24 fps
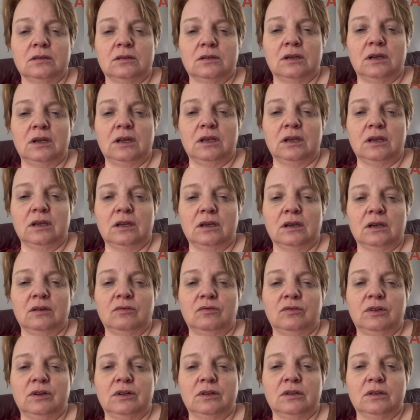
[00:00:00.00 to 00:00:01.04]
today I
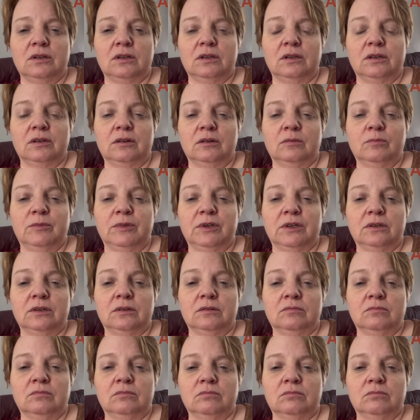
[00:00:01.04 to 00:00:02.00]
feel a little bit